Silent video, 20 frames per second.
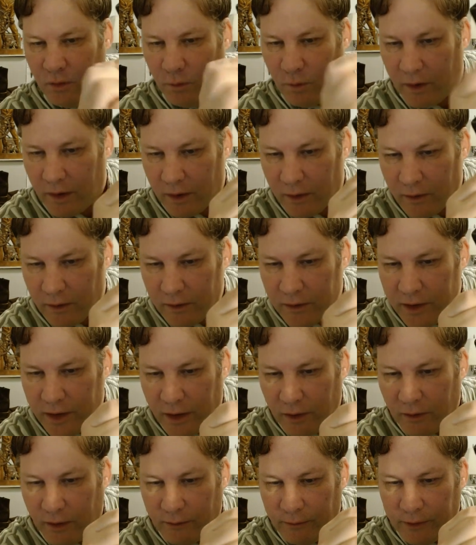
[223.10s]
where
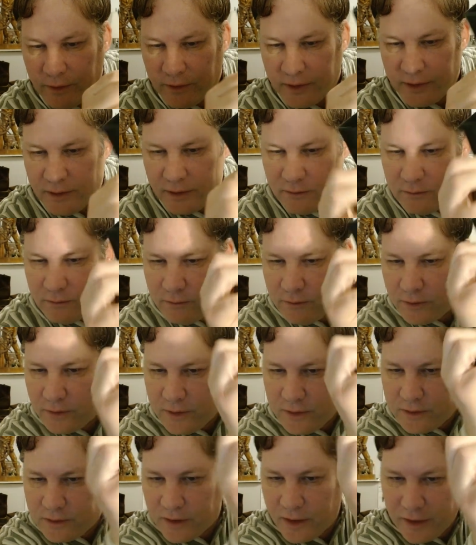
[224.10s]
I really
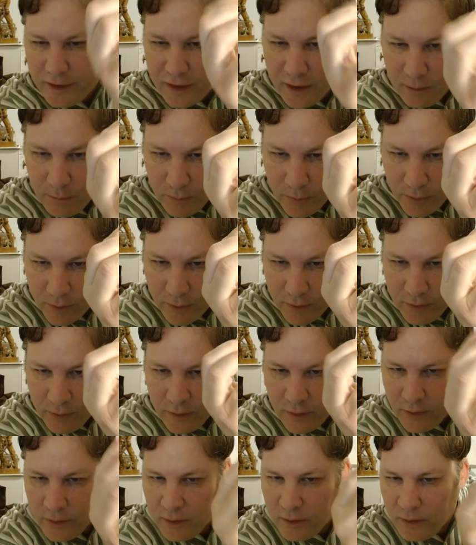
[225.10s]
did a number
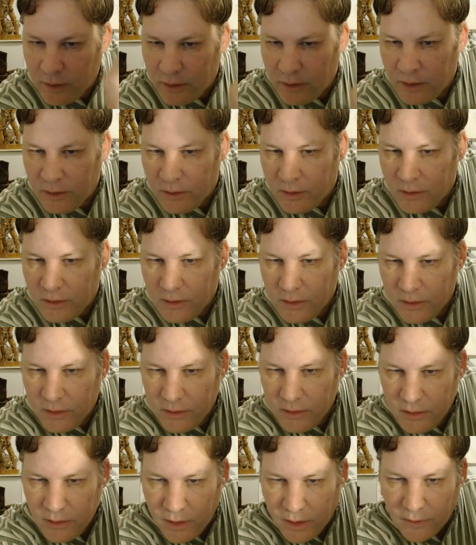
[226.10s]

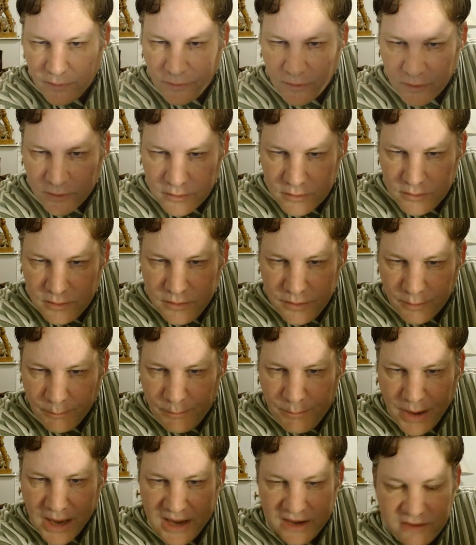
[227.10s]
on the
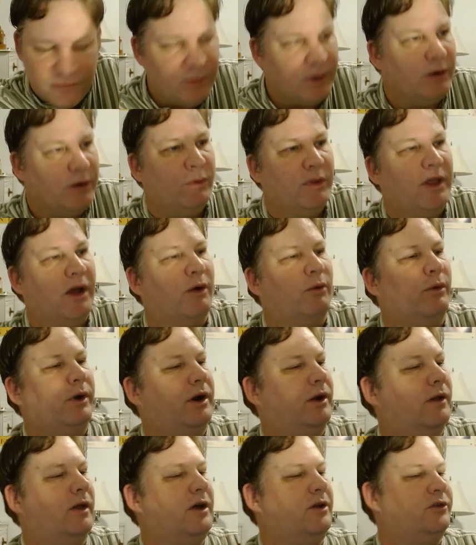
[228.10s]
pavement without
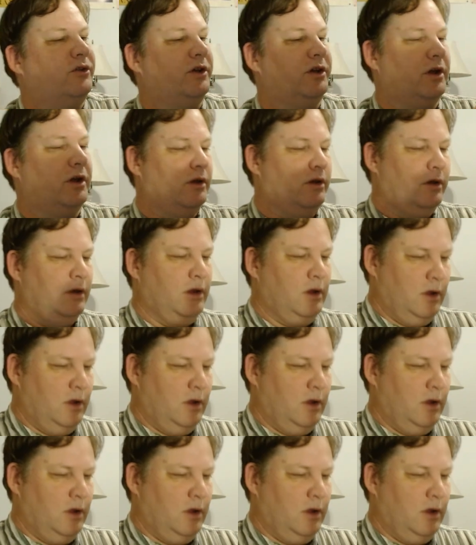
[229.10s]
realizing it.